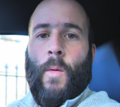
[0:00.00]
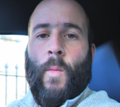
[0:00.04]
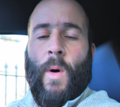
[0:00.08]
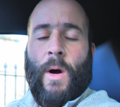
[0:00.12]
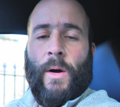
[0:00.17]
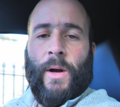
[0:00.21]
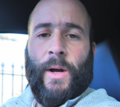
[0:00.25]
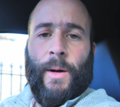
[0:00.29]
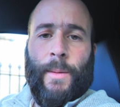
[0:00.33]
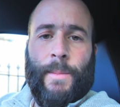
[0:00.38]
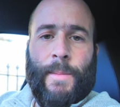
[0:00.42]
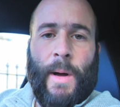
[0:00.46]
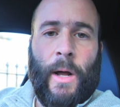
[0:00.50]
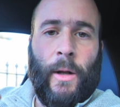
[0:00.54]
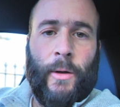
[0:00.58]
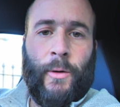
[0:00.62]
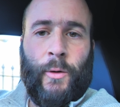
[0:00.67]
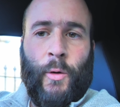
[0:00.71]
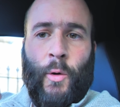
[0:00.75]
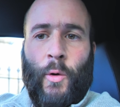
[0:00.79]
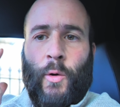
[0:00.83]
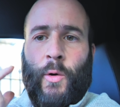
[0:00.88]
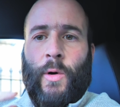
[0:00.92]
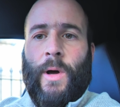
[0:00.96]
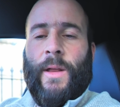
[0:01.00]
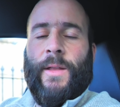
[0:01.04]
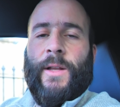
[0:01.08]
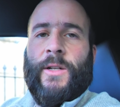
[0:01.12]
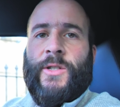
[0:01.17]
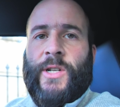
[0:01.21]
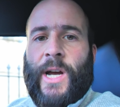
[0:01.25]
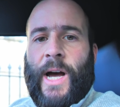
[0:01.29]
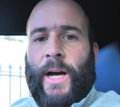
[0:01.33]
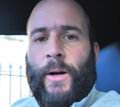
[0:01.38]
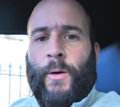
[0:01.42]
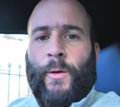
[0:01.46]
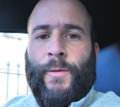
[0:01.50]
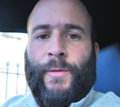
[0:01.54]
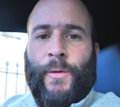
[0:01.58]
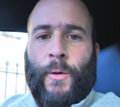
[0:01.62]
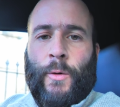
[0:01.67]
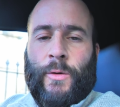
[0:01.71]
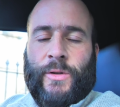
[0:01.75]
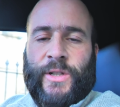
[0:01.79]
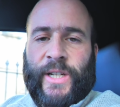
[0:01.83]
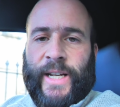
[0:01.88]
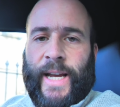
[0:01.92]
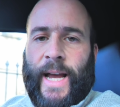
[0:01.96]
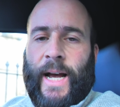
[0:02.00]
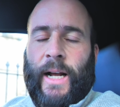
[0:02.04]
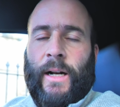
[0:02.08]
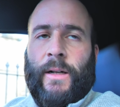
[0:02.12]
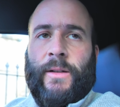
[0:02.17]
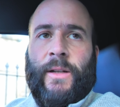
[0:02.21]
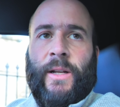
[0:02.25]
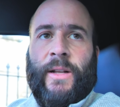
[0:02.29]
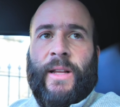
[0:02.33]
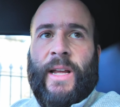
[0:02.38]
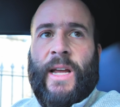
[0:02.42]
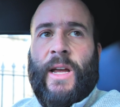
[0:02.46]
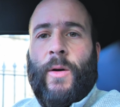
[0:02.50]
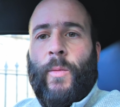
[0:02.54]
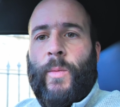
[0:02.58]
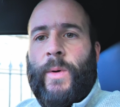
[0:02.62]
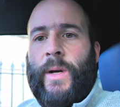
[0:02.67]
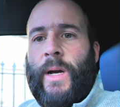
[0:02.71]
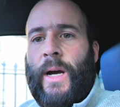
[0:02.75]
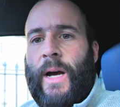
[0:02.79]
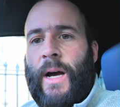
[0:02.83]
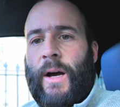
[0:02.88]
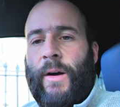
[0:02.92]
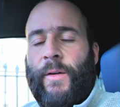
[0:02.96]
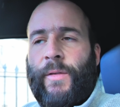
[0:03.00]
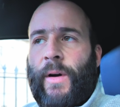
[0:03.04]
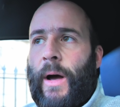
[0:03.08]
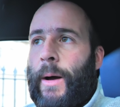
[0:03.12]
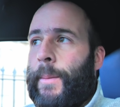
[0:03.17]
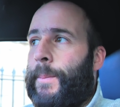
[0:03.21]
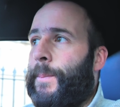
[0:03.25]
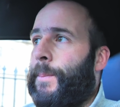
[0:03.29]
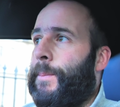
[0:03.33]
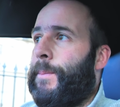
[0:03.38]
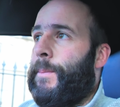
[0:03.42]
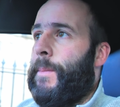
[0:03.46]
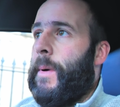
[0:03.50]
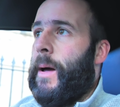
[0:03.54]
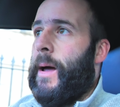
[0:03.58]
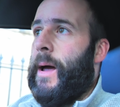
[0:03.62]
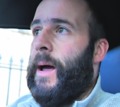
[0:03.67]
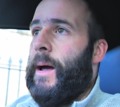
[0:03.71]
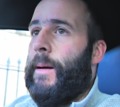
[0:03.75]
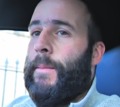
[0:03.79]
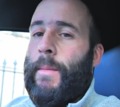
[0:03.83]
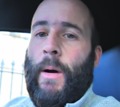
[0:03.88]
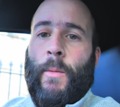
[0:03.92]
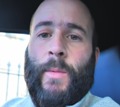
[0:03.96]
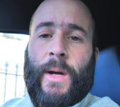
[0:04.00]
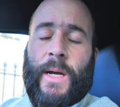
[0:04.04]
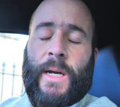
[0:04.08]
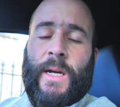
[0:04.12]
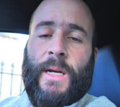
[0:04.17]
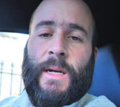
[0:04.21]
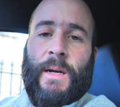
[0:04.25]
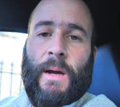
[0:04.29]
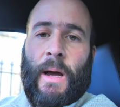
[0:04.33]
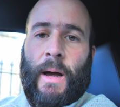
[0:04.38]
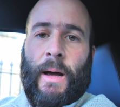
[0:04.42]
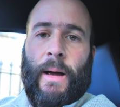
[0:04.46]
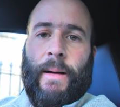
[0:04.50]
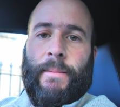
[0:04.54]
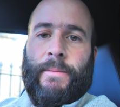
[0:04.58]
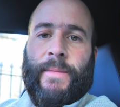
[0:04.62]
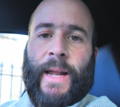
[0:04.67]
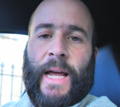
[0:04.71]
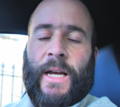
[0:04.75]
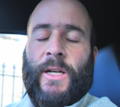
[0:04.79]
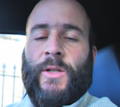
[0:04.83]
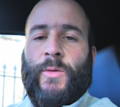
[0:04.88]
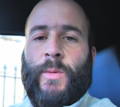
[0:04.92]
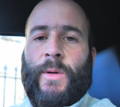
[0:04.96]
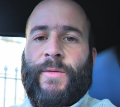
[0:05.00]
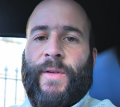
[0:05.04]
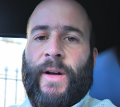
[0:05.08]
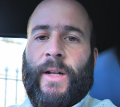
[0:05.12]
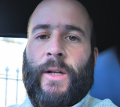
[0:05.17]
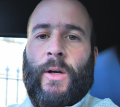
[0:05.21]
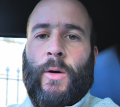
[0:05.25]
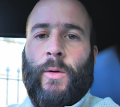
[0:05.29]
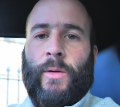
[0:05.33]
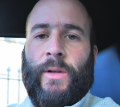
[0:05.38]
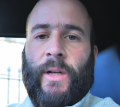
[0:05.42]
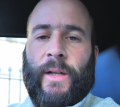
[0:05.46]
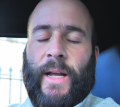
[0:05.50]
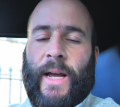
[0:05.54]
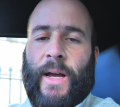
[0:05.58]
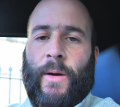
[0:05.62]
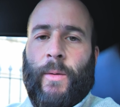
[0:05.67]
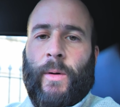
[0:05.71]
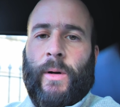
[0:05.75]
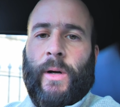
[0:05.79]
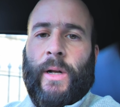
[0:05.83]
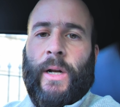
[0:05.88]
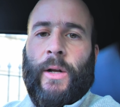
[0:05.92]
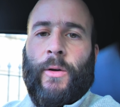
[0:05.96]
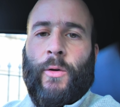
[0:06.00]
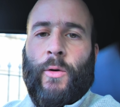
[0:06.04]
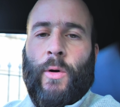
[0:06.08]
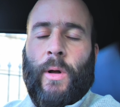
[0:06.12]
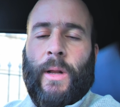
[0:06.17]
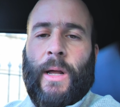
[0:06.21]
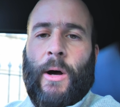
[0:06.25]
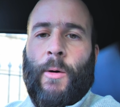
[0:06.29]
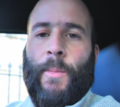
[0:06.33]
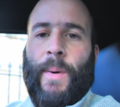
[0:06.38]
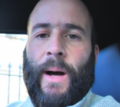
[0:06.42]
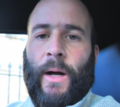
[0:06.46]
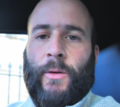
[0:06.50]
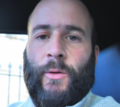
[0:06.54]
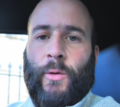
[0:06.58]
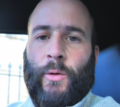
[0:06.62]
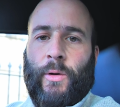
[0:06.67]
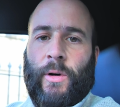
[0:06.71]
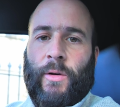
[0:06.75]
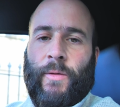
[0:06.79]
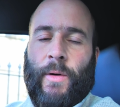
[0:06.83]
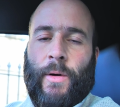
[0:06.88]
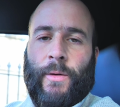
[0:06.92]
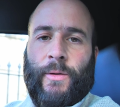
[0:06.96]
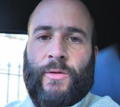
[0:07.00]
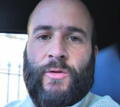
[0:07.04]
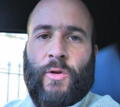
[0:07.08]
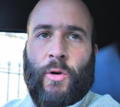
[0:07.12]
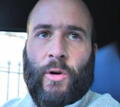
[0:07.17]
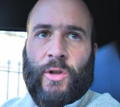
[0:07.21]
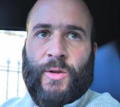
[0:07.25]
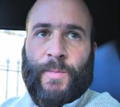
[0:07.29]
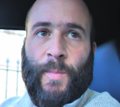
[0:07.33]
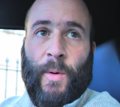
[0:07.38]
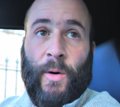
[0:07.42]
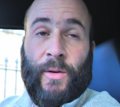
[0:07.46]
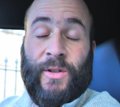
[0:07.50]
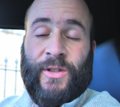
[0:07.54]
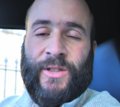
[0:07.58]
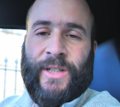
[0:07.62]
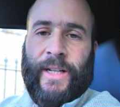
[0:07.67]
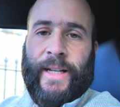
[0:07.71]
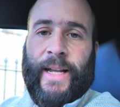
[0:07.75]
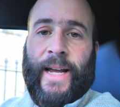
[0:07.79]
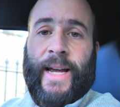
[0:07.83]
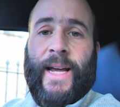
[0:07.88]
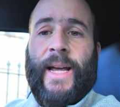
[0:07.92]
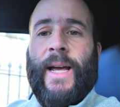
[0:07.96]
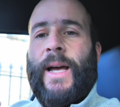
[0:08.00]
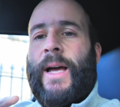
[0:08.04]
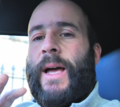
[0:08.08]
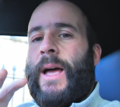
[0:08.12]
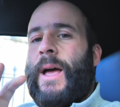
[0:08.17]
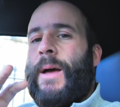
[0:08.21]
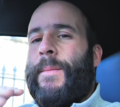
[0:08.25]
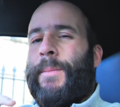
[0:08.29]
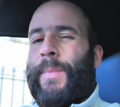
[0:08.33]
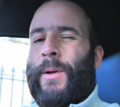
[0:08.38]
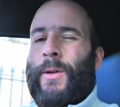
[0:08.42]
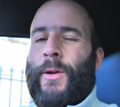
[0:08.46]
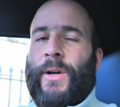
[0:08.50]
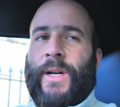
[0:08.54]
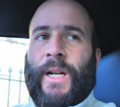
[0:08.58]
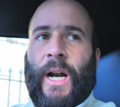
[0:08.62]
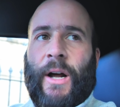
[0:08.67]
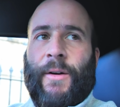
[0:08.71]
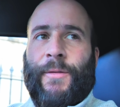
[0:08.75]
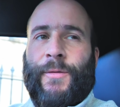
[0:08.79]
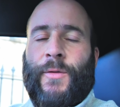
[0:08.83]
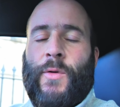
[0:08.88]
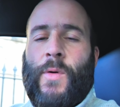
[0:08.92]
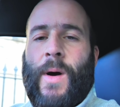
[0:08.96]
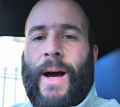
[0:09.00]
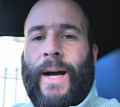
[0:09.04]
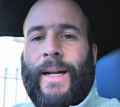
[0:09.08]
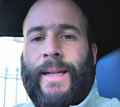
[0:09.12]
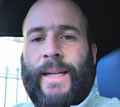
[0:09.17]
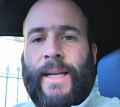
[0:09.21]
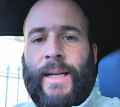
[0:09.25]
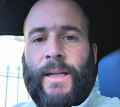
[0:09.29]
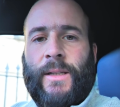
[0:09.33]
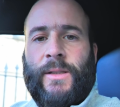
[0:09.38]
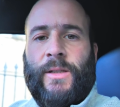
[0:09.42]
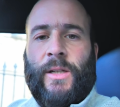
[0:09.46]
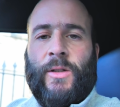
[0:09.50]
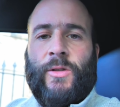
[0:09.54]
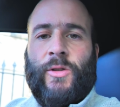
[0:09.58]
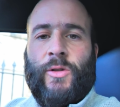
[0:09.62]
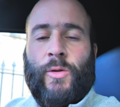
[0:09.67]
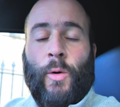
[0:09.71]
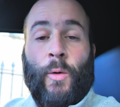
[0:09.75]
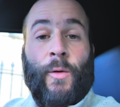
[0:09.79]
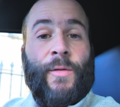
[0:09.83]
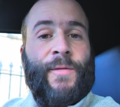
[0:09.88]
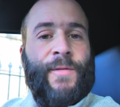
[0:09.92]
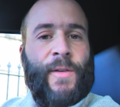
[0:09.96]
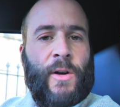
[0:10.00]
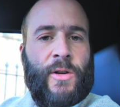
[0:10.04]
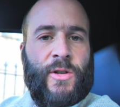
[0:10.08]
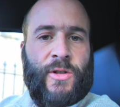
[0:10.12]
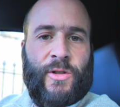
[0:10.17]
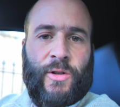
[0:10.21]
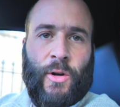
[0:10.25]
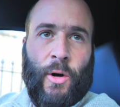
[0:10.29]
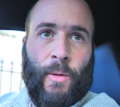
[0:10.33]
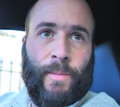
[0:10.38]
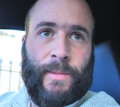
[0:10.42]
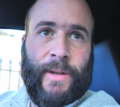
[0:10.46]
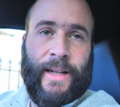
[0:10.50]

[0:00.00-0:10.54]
Welcome to the channel, folks. Again, today we have a wee nice wee video. Today we're going to do a little bit of tour around Scottish borders today, but looking at a few ideas. So first stop